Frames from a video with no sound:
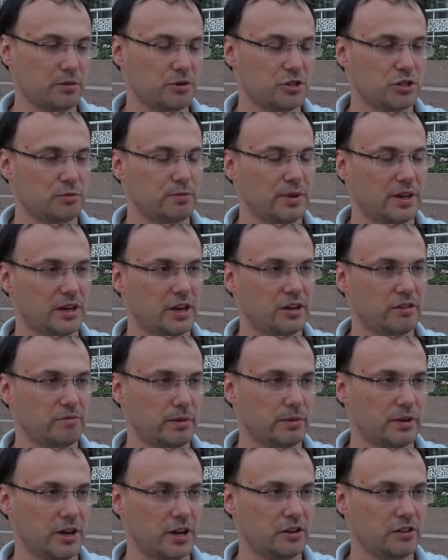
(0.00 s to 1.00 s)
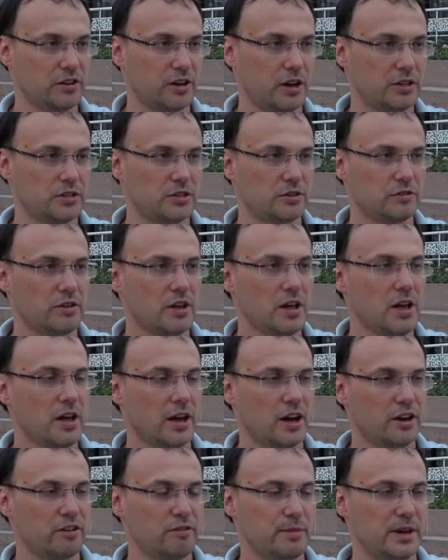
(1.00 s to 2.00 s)
which kind of
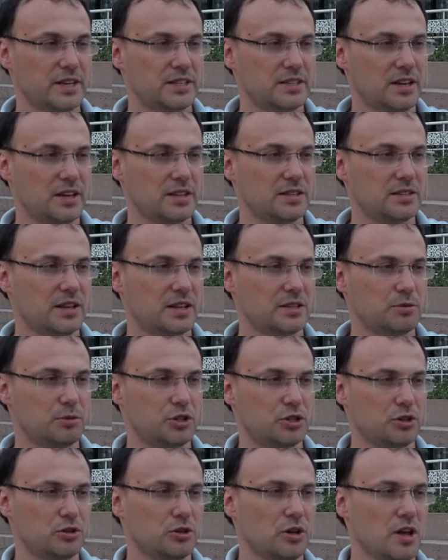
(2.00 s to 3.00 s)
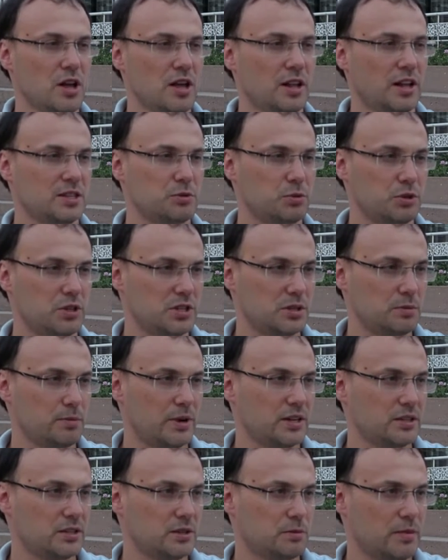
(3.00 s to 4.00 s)
makes sense. That's what this
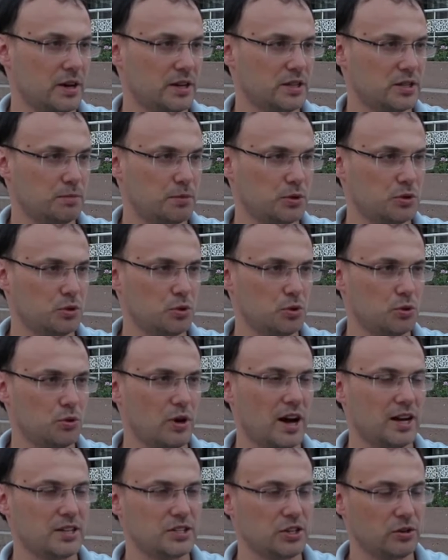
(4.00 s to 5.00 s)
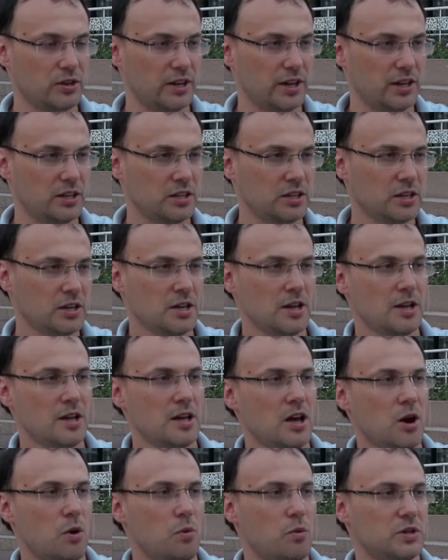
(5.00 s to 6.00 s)
mic is supposed to do: isolate
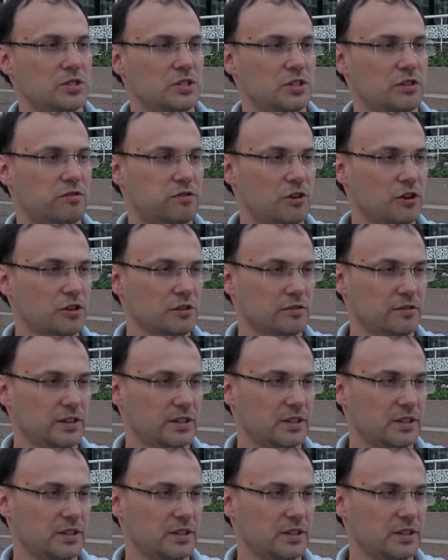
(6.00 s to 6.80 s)
what's in front of it.